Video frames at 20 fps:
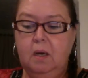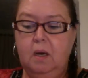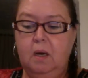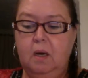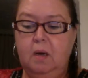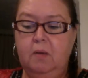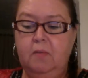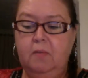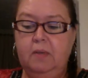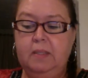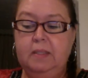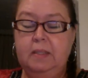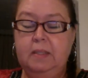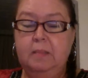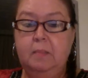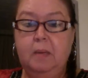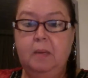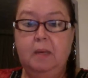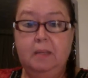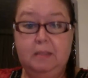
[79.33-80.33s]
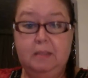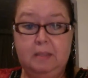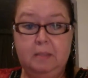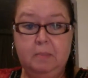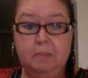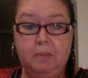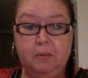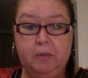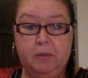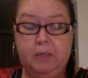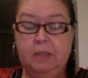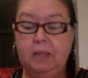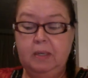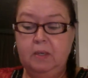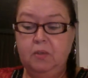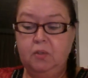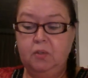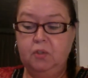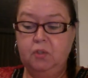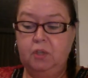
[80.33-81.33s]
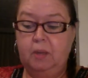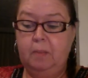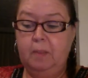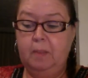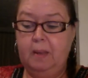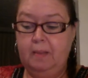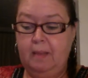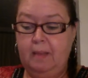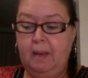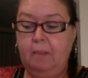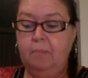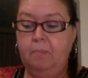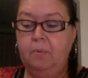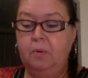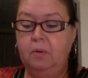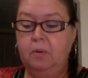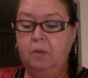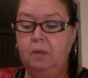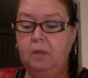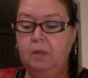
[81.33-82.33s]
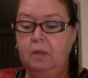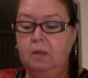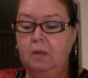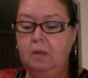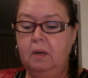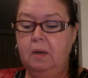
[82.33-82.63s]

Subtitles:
of exemplary leadership in that book